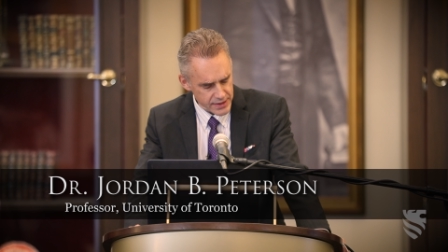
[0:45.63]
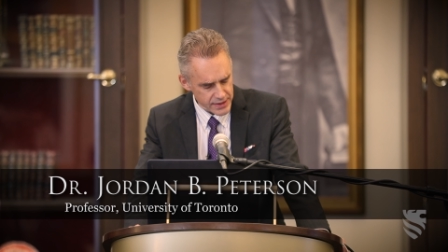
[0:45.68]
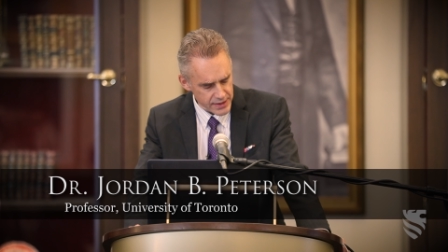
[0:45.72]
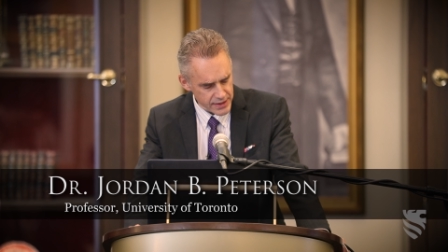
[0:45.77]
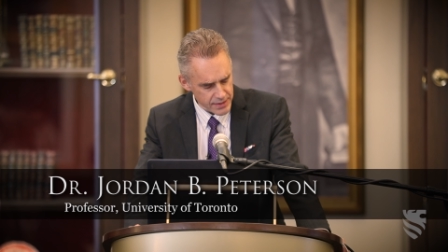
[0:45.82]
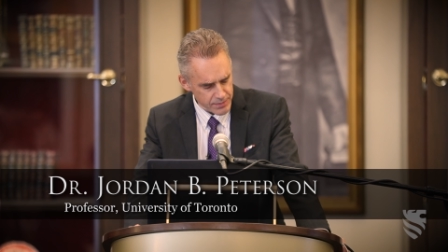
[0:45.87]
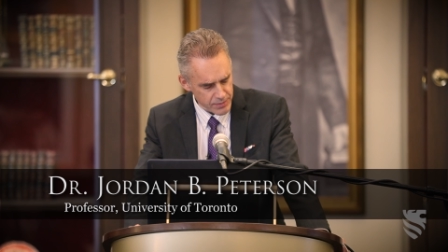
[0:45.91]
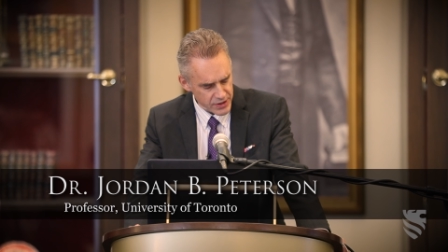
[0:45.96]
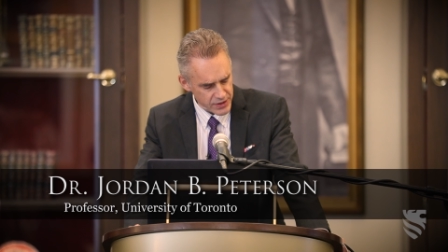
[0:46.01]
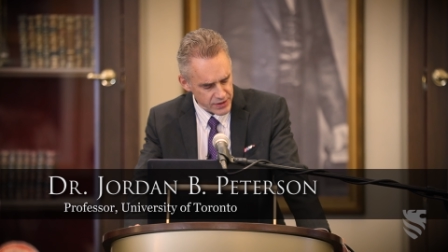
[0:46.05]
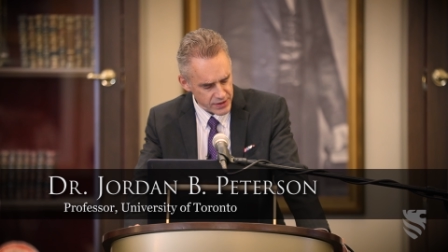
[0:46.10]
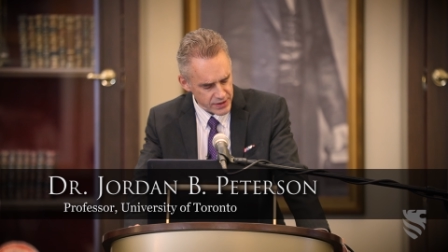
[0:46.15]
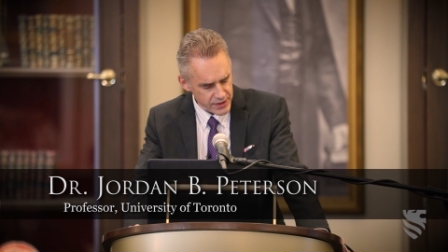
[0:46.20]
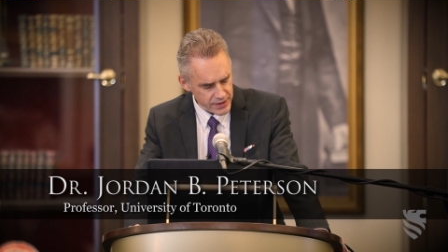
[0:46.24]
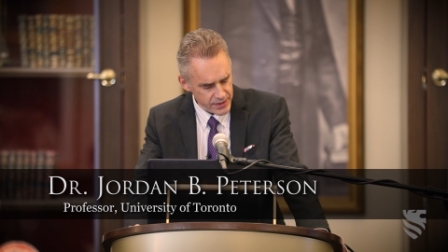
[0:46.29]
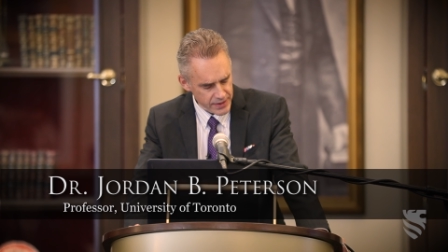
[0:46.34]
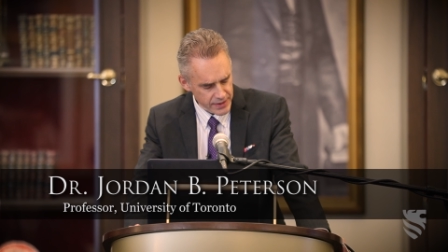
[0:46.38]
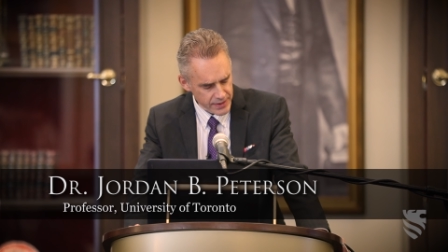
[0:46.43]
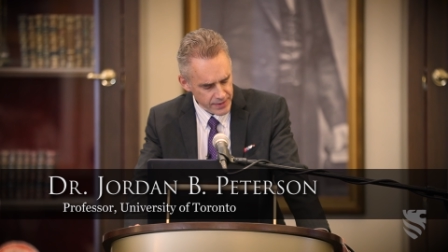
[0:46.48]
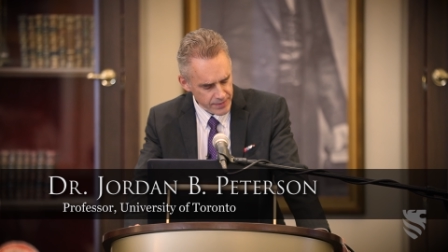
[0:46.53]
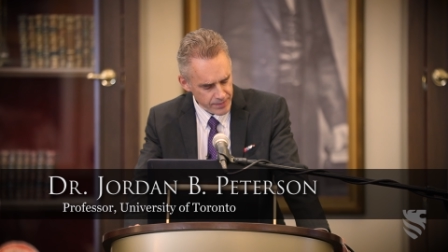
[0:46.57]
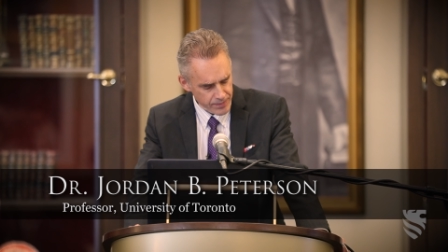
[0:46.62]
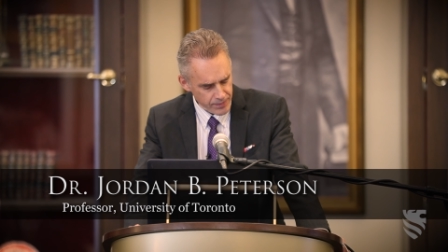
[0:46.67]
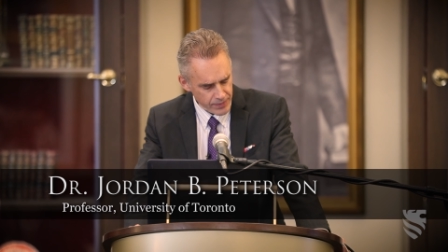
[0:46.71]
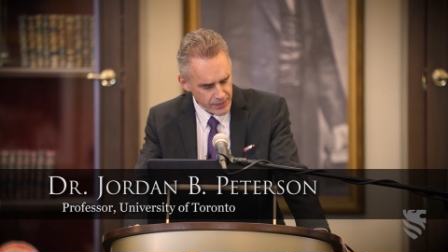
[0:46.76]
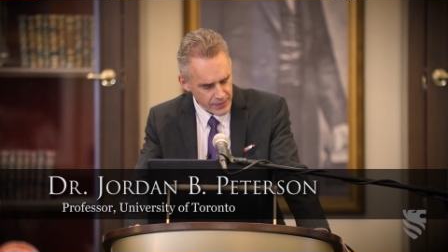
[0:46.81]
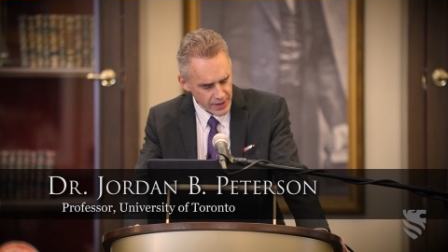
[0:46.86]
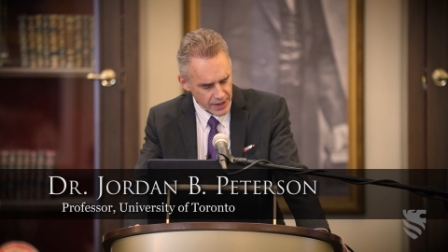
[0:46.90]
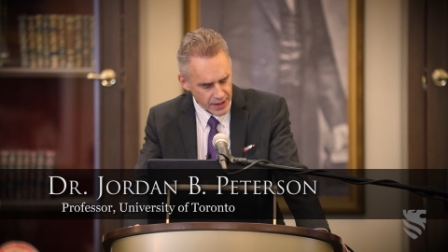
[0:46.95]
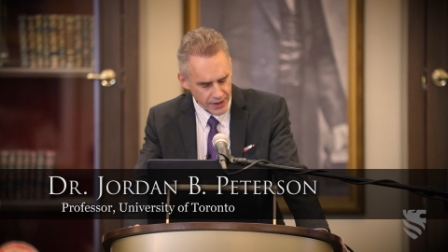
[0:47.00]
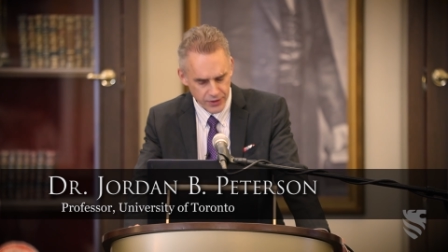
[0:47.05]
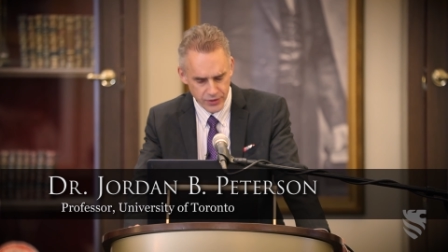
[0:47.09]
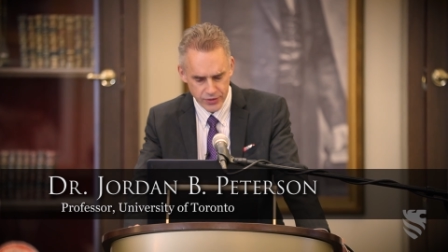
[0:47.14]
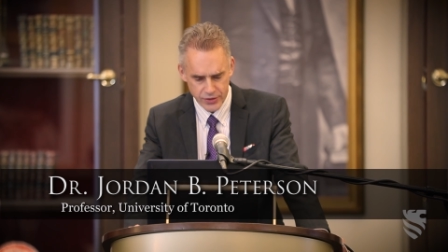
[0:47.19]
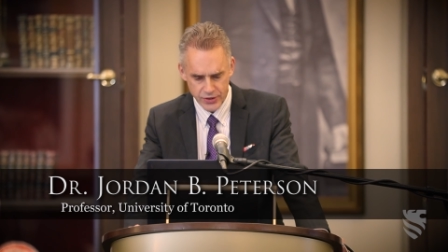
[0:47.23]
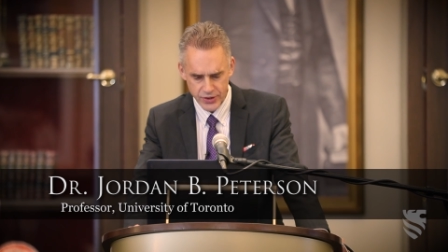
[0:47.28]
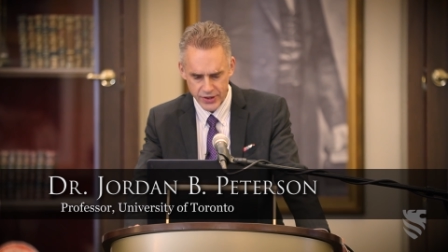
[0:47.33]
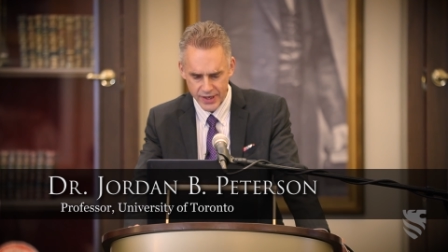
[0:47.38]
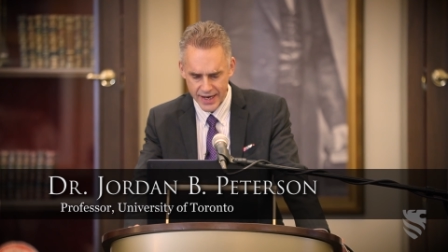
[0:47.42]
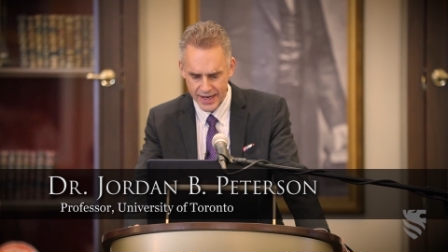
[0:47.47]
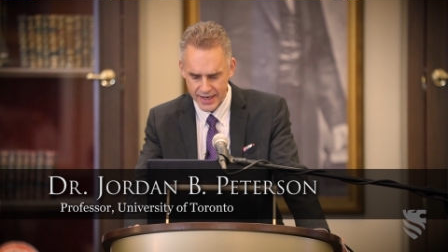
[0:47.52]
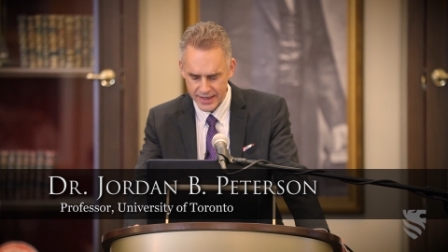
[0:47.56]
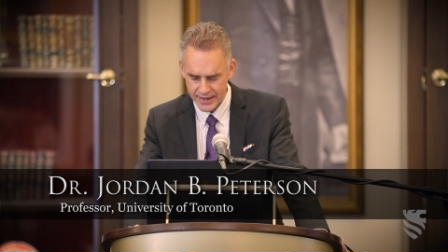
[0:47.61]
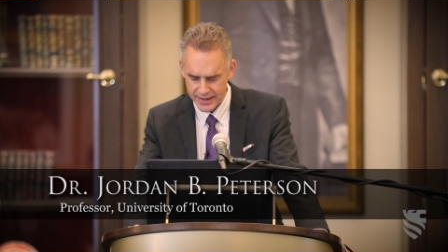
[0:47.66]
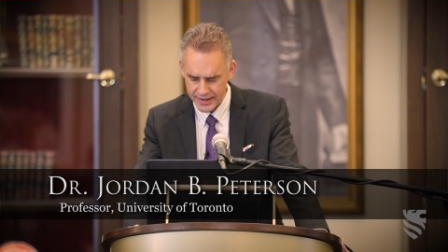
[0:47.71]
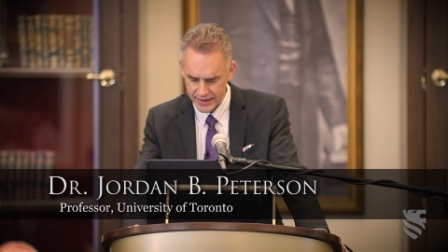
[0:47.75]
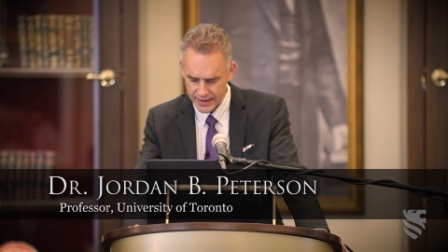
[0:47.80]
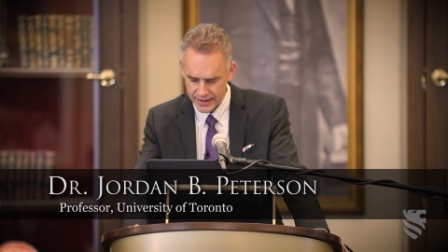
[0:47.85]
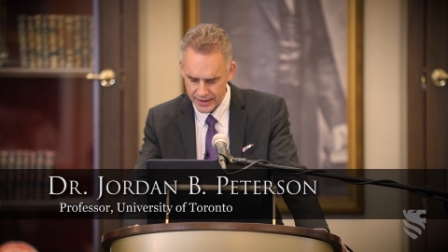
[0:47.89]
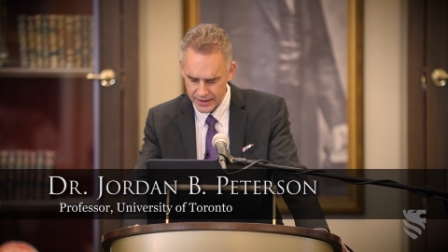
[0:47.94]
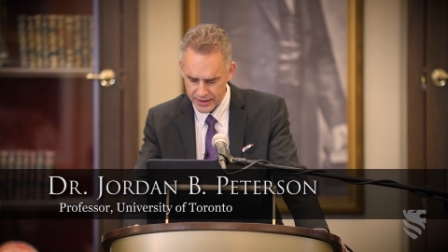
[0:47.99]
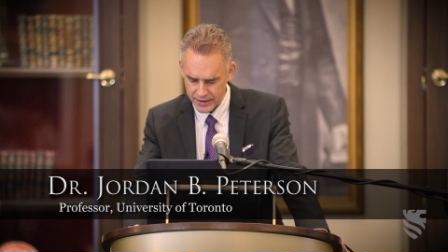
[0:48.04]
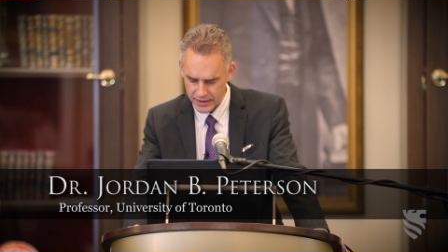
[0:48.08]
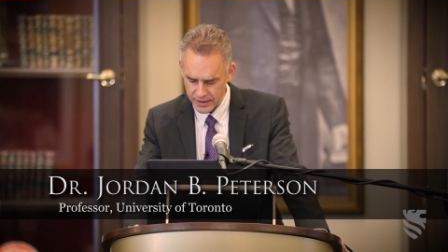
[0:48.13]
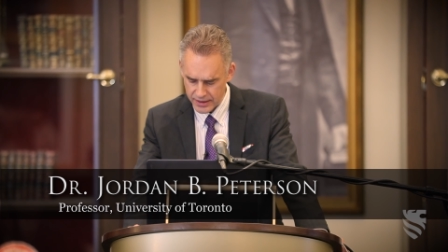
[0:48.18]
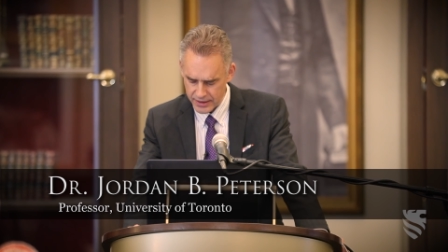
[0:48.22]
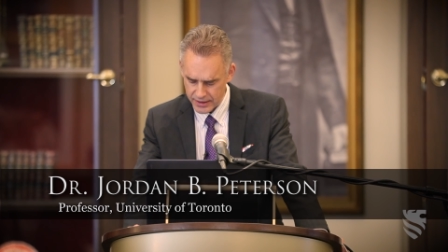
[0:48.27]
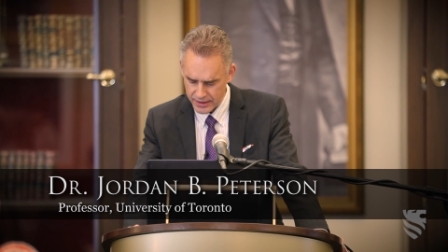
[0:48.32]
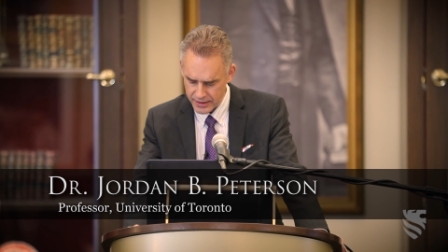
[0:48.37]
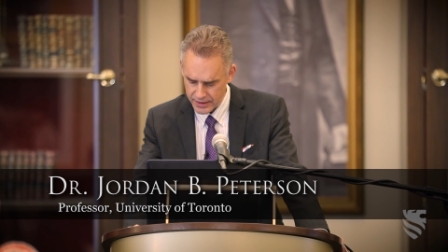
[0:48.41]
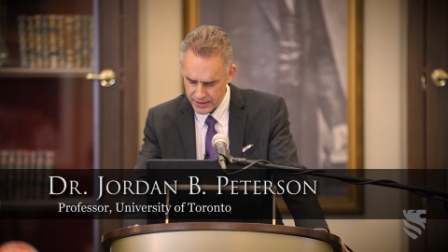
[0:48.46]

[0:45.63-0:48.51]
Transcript: theme is understanding, and